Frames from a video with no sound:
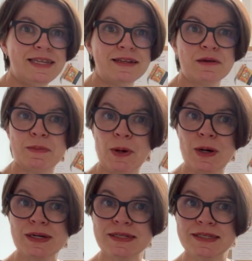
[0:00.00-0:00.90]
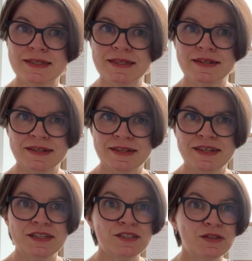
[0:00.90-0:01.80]
neat little box,
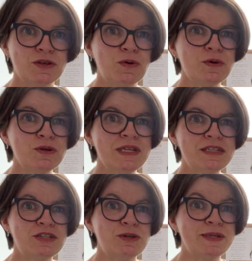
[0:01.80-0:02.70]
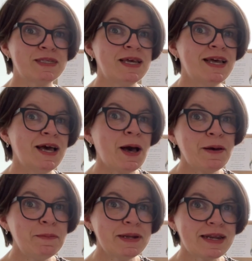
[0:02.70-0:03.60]
so that all you need to do is
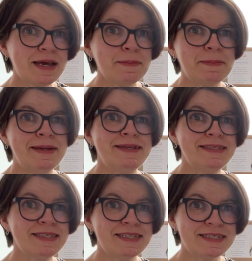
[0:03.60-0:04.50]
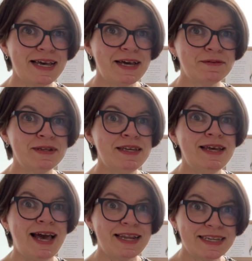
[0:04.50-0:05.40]
open it up, sit down
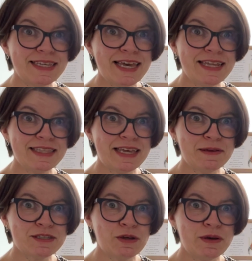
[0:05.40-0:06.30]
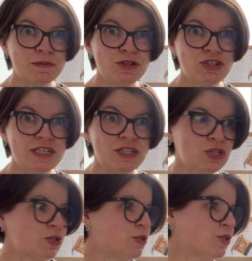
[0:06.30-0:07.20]
and get that sewing machine
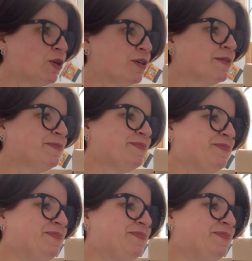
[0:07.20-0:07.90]
turned on.